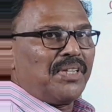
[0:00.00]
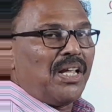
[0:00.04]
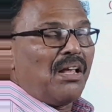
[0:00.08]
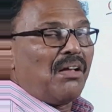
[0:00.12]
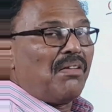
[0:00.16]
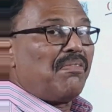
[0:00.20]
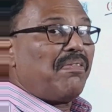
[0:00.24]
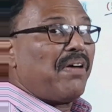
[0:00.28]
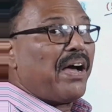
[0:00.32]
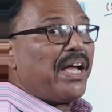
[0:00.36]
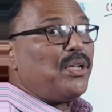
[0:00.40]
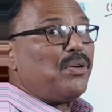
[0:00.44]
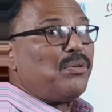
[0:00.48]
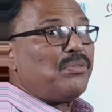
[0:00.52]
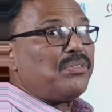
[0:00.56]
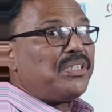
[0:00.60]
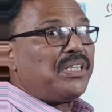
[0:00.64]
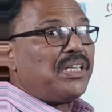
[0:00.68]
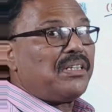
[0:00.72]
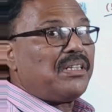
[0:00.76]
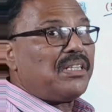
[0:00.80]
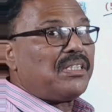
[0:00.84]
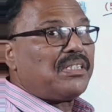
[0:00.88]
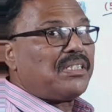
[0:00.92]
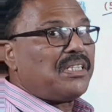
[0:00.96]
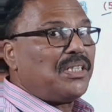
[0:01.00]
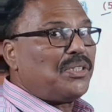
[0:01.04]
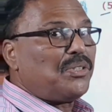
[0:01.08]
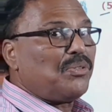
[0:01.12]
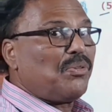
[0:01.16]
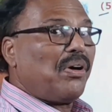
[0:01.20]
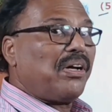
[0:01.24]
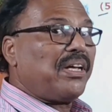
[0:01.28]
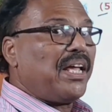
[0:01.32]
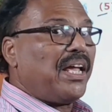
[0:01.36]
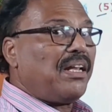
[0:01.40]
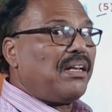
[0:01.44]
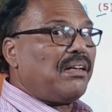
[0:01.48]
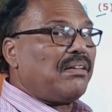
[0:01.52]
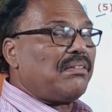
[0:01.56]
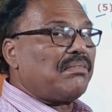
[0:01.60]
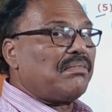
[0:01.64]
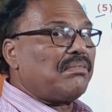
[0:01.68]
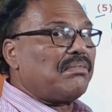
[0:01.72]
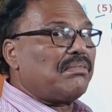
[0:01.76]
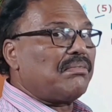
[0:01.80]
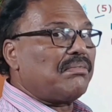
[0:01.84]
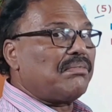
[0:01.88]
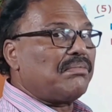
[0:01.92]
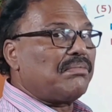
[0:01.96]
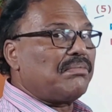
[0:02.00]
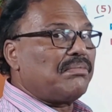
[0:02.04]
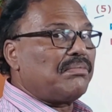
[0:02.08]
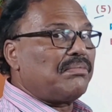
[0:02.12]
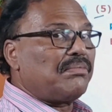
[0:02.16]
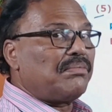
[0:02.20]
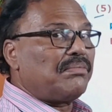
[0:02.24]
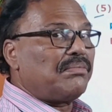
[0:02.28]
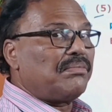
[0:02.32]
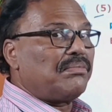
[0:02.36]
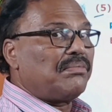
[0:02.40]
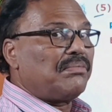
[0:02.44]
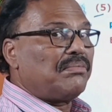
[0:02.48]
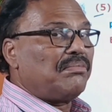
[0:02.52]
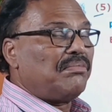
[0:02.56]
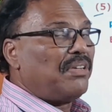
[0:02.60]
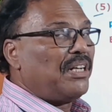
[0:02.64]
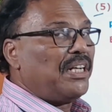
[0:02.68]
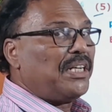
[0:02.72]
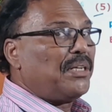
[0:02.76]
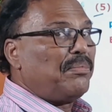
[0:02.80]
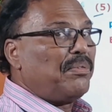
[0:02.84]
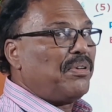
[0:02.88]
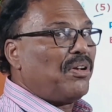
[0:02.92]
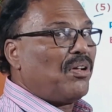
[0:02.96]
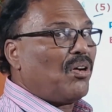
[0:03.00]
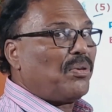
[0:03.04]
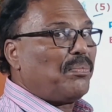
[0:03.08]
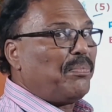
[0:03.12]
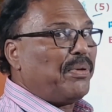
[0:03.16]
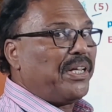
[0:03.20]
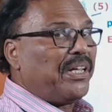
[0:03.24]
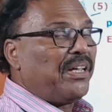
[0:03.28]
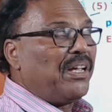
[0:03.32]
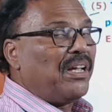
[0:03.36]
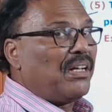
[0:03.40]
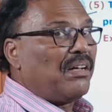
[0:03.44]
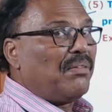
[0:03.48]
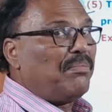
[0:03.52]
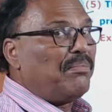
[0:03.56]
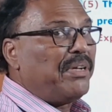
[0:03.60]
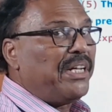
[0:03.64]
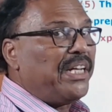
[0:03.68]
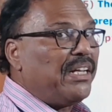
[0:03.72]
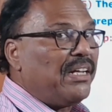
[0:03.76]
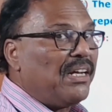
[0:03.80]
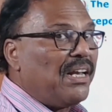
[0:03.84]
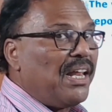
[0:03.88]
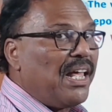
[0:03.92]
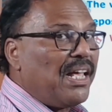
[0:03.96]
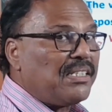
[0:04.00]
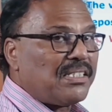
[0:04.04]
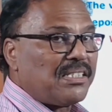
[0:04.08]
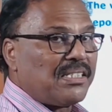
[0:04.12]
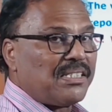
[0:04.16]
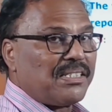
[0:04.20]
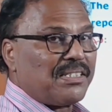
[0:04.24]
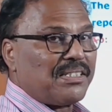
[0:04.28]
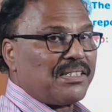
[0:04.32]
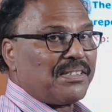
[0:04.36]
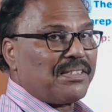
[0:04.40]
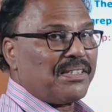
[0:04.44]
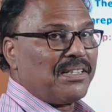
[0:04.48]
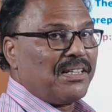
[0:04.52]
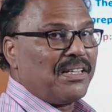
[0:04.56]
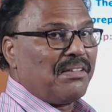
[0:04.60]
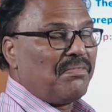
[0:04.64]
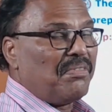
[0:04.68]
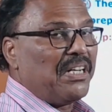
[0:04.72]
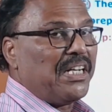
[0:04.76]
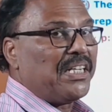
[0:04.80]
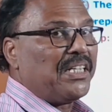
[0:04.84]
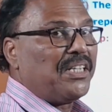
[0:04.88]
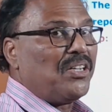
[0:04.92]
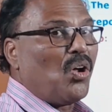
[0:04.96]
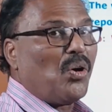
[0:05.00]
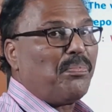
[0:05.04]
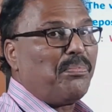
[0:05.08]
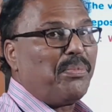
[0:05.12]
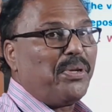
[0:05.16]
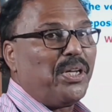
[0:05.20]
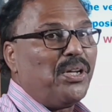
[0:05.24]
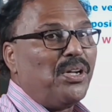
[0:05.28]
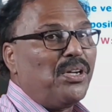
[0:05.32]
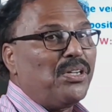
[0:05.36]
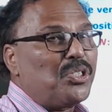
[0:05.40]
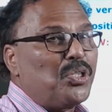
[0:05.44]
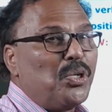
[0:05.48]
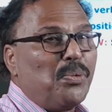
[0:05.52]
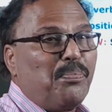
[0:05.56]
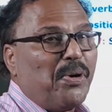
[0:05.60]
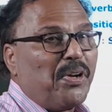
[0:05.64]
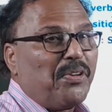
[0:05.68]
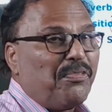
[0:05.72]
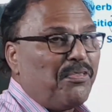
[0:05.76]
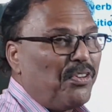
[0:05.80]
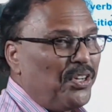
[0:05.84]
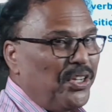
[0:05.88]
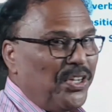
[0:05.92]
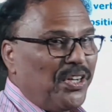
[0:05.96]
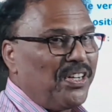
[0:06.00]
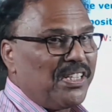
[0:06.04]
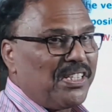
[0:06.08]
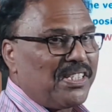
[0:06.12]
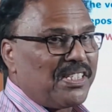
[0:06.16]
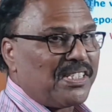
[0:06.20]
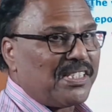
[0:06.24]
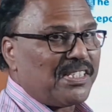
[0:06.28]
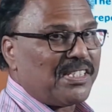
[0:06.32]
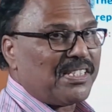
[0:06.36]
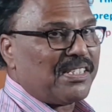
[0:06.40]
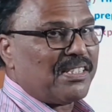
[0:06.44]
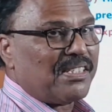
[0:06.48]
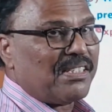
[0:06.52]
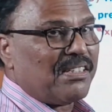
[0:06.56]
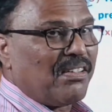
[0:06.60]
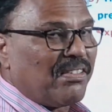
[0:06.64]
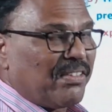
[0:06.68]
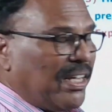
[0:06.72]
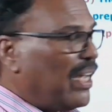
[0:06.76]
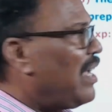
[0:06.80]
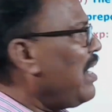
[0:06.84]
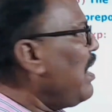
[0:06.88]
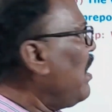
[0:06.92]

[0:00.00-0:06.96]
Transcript: Why using this into again? Will it not be meaningless? Will it not be superfluous? Okay,